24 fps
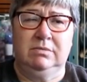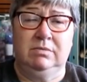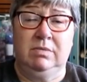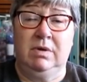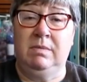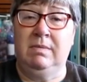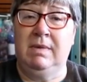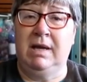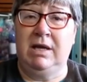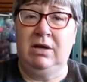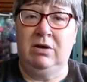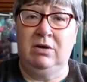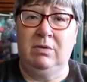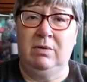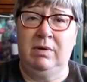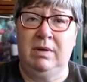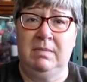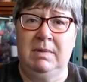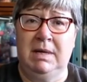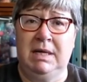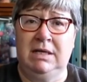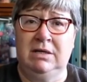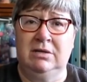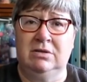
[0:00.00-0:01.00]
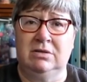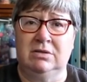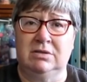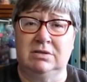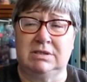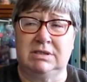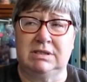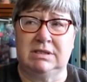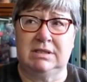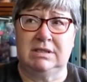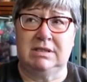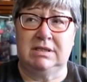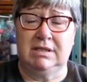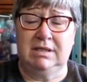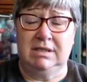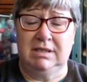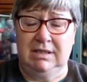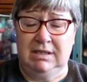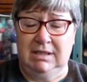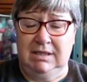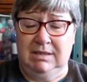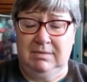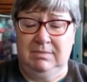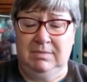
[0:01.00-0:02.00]
We may or we may not.
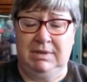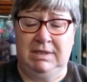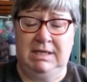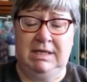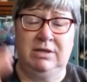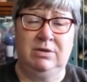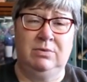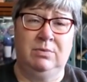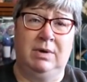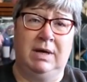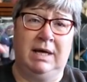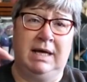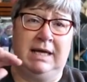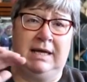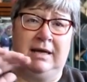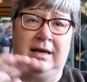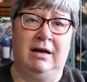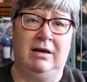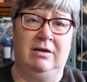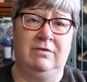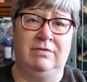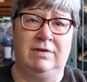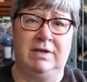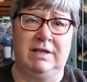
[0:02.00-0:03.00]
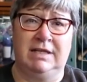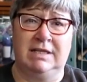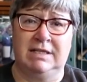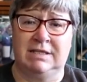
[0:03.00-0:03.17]
But either way, hopefully